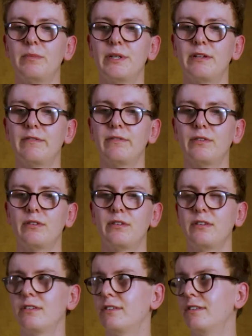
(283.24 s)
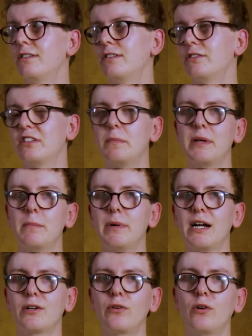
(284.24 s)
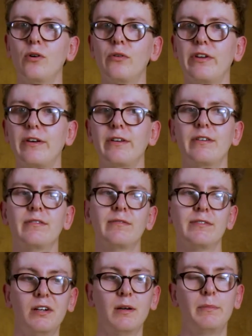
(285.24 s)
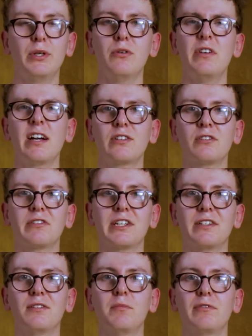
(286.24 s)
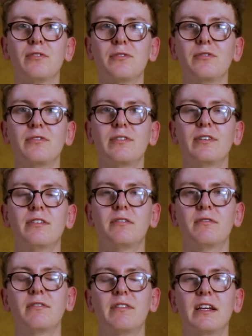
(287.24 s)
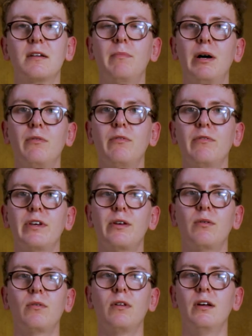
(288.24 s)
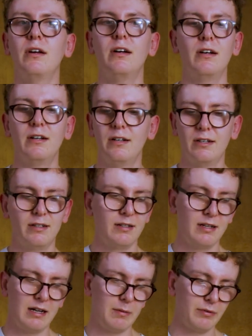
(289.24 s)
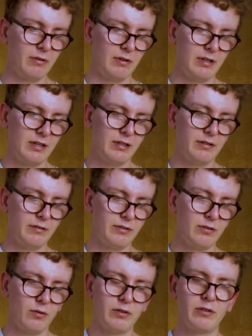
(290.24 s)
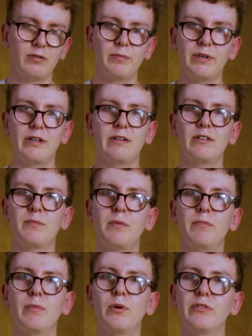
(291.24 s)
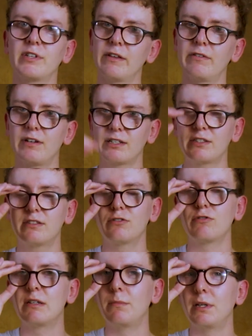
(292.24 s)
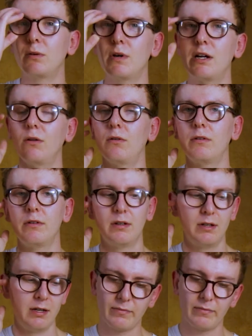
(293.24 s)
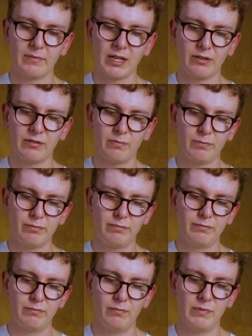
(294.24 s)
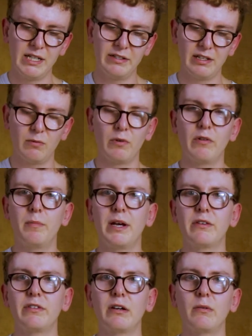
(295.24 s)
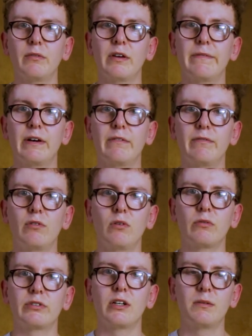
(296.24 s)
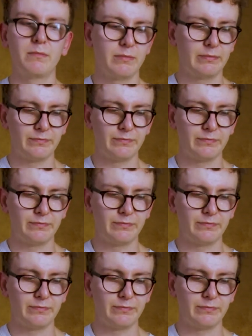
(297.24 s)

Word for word: beer for sipping back on a hot day. Pure nectarine up front, thick mouthfeel, absolutely solid beer. It's been put together extremely well. That's easily one of the best sours I've had for a long time.